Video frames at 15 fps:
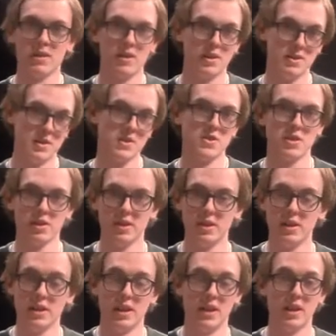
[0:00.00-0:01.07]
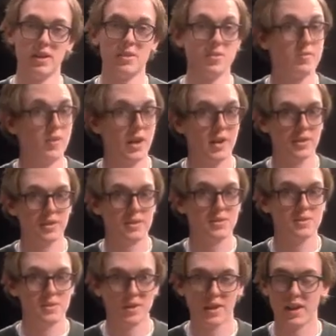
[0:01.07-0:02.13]
digitally, and vinyl
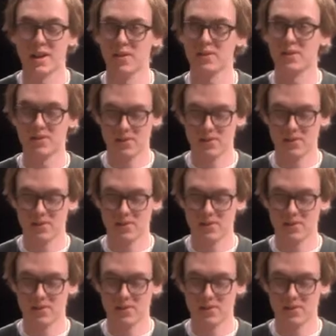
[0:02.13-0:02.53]
again.